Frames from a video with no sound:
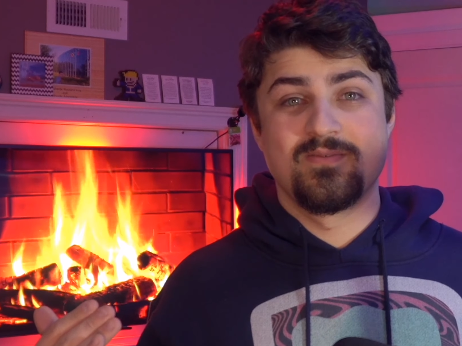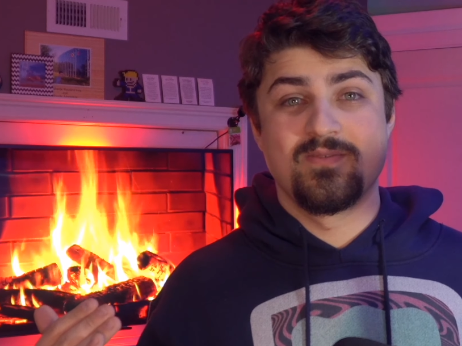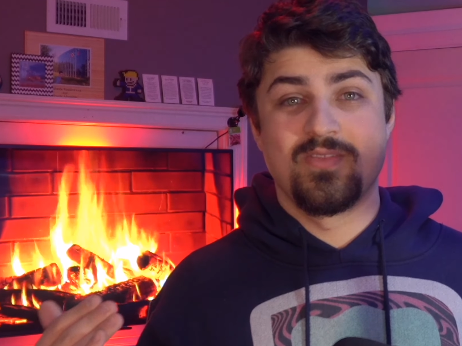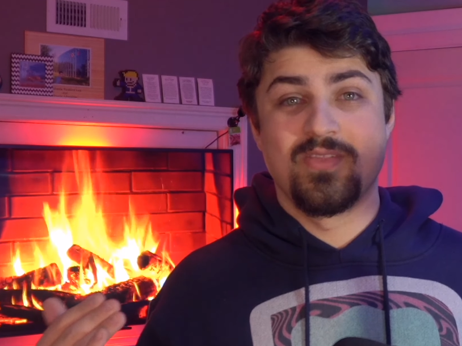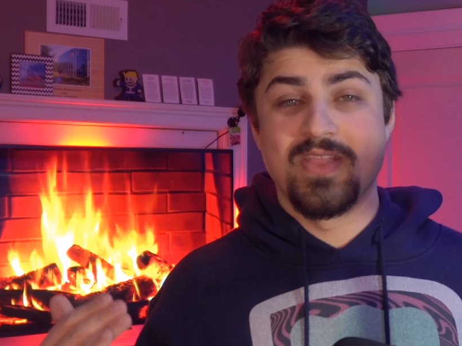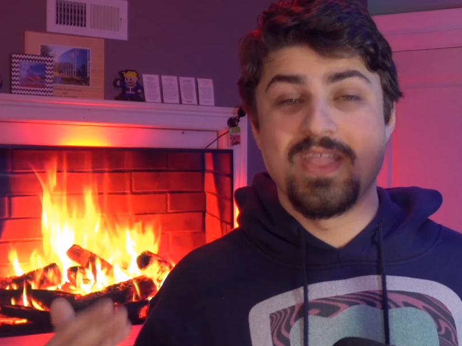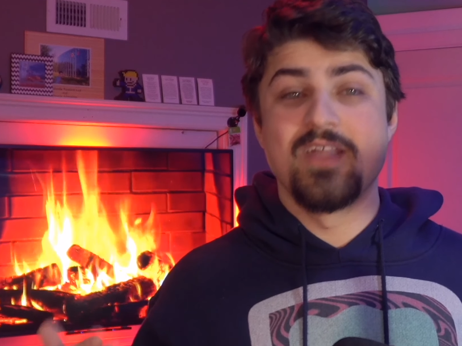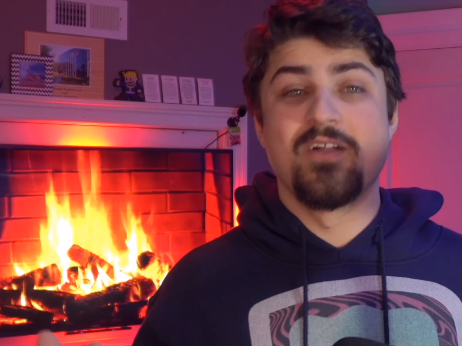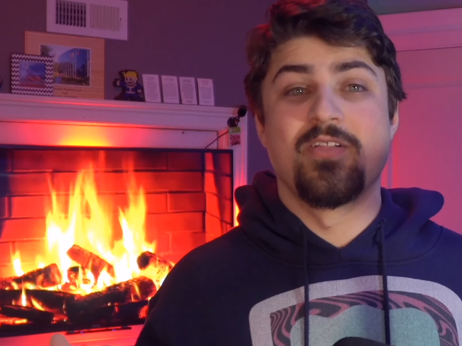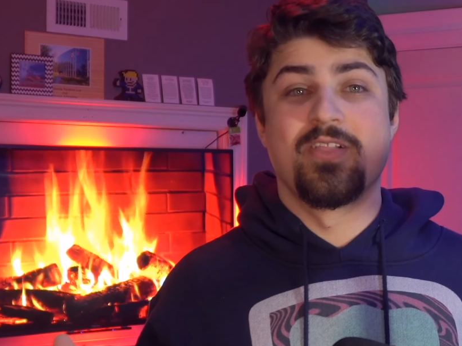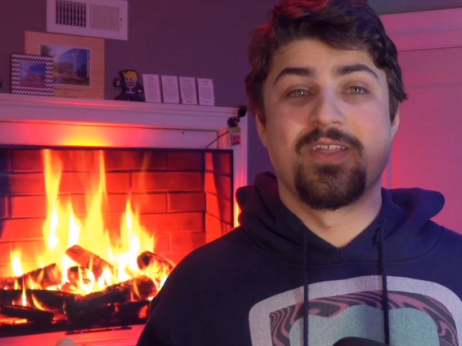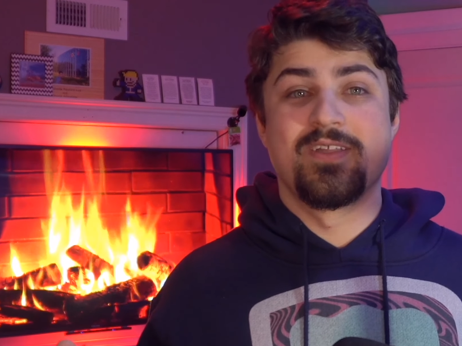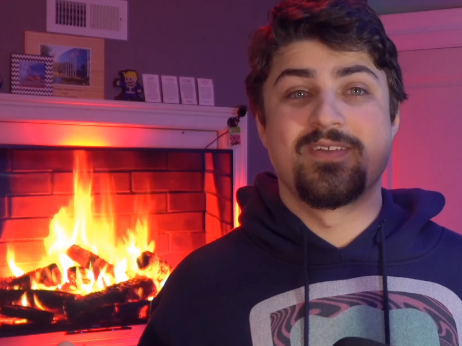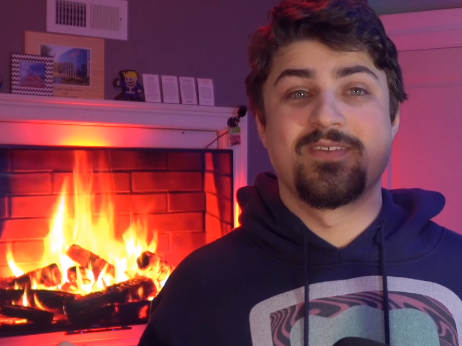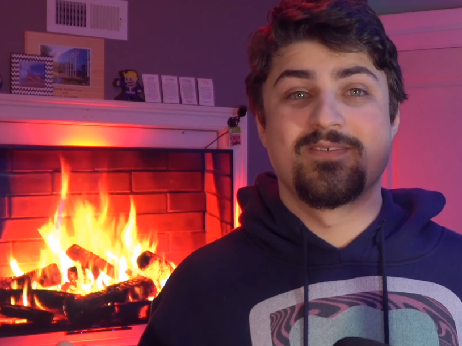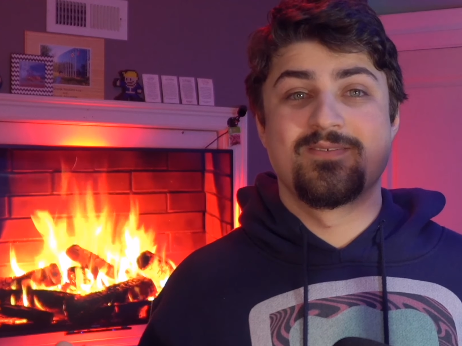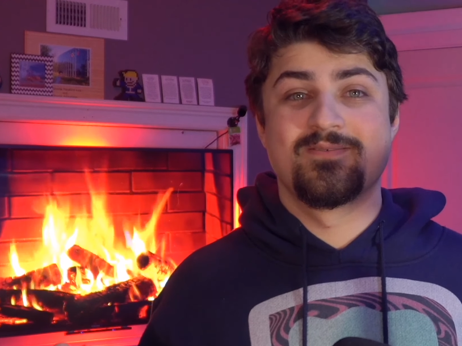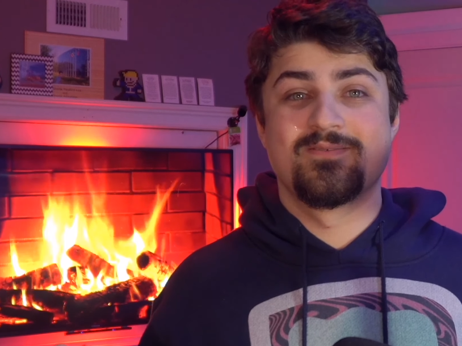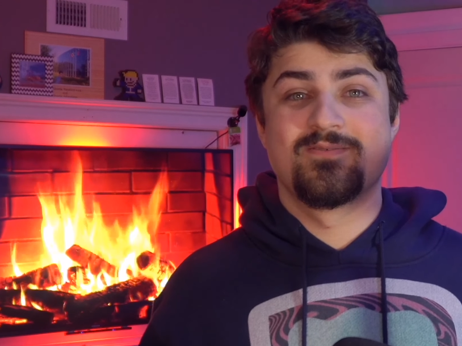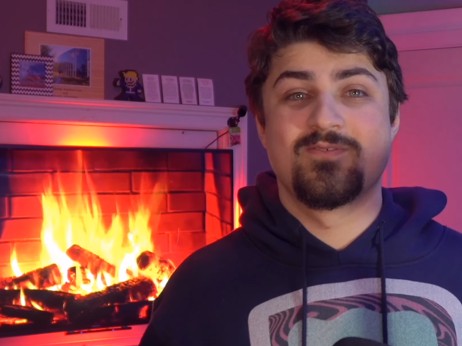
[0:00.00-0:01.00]
legally
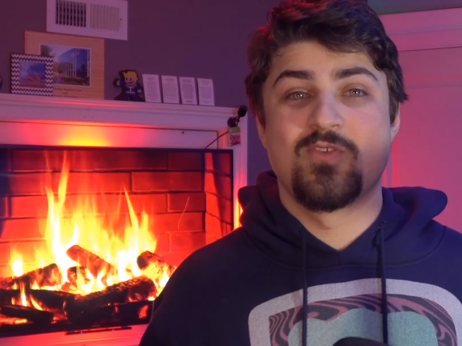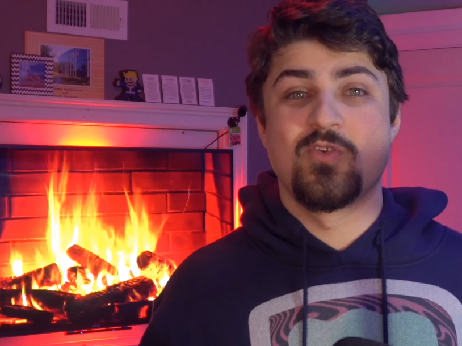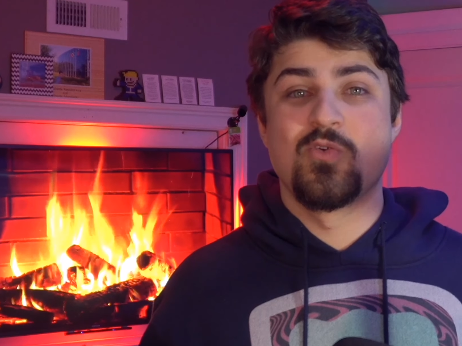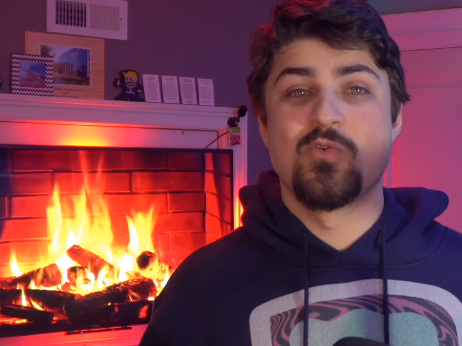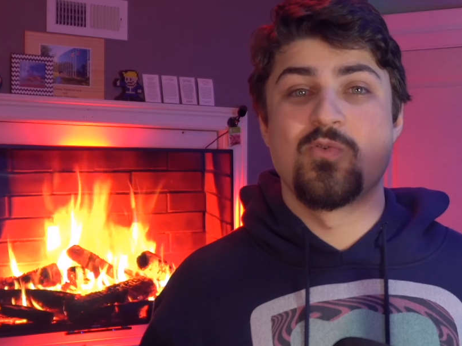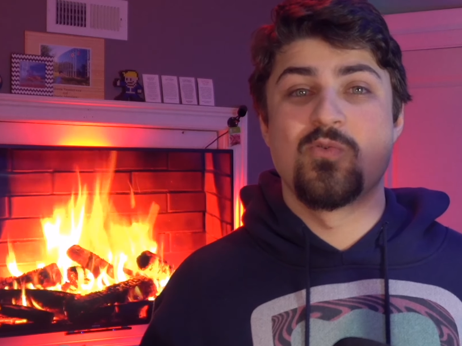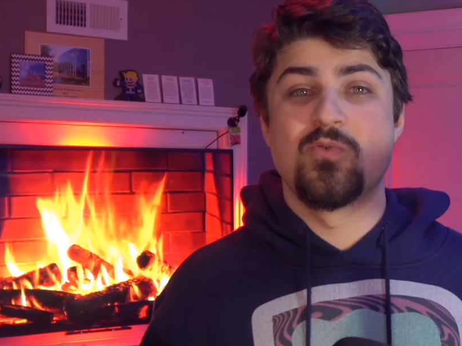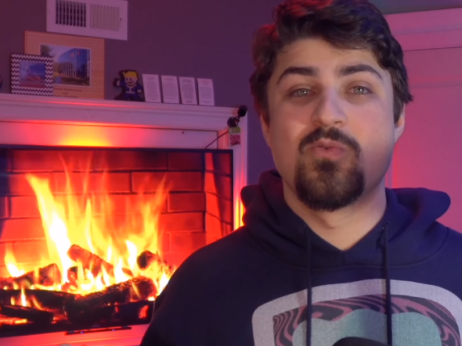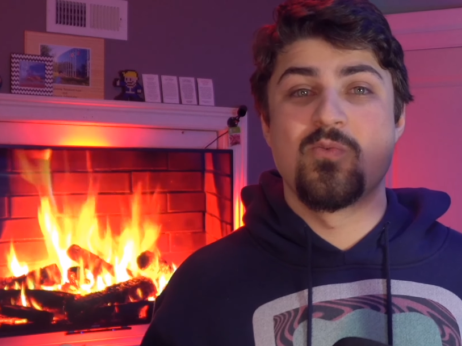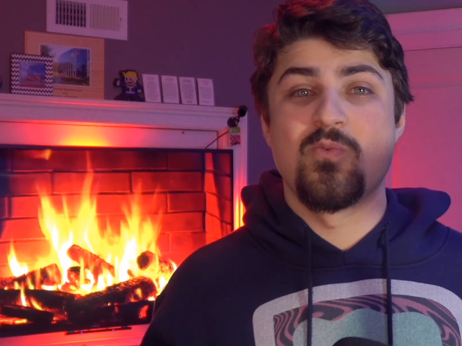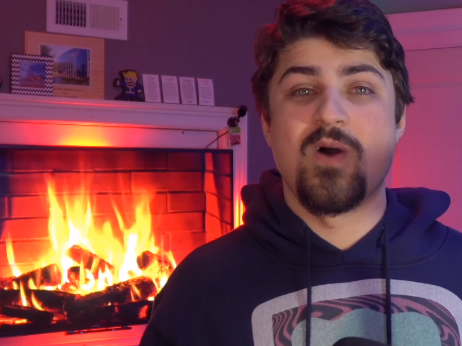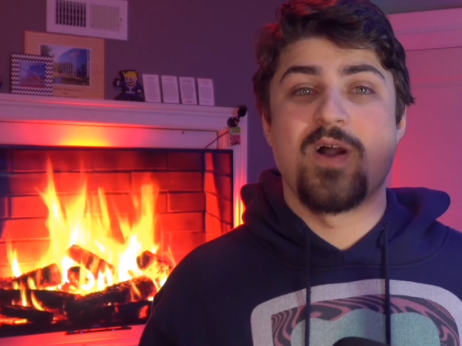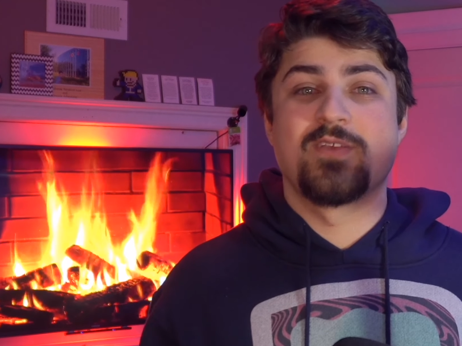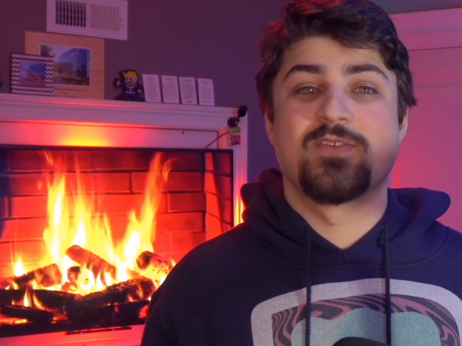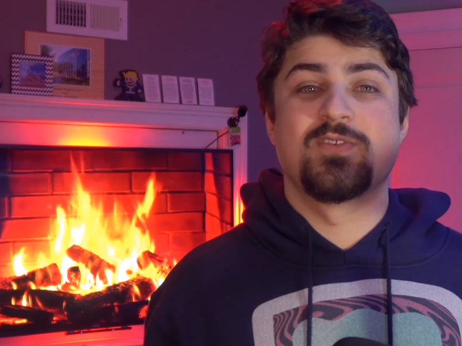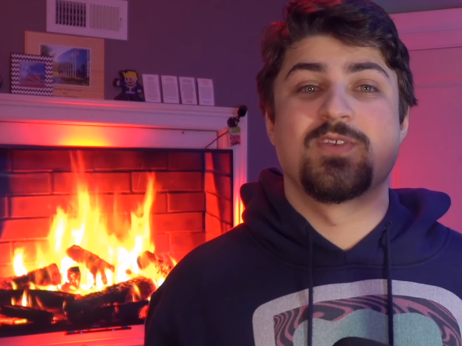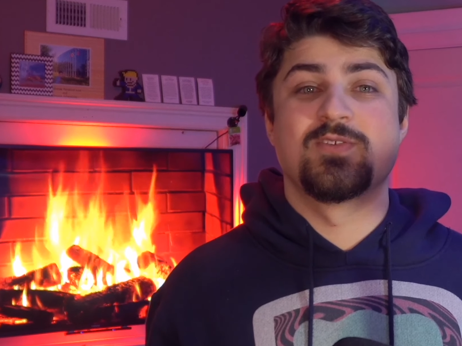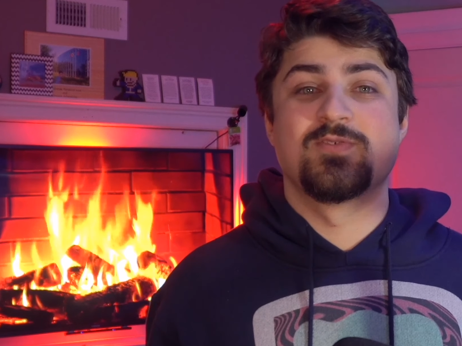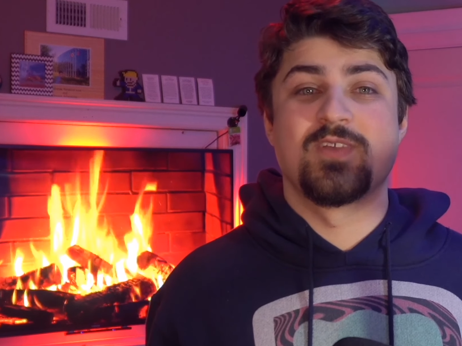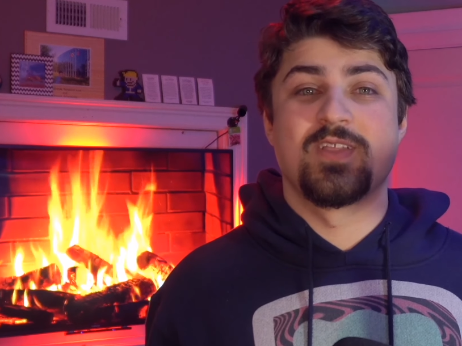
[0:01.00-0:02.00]
to
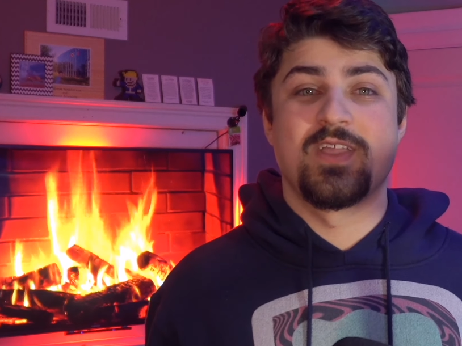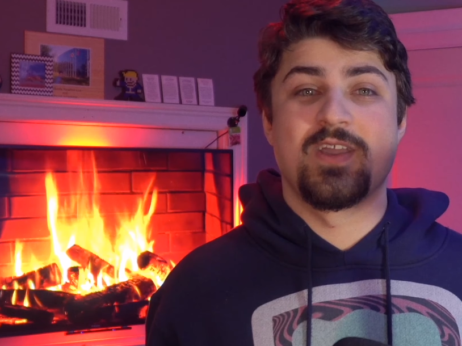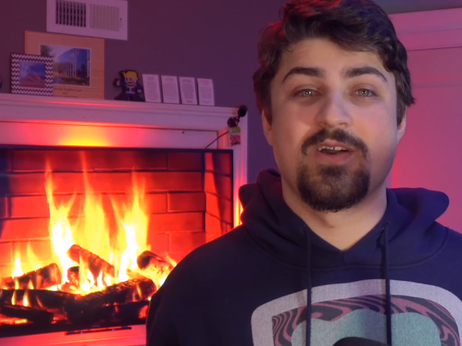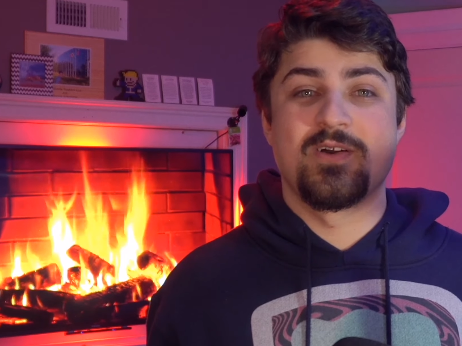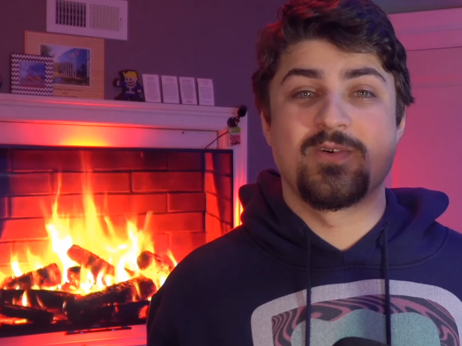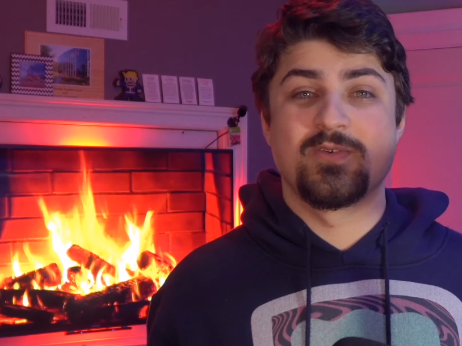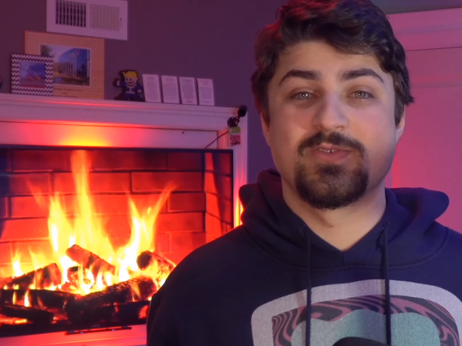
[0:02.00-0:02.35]
watch this video.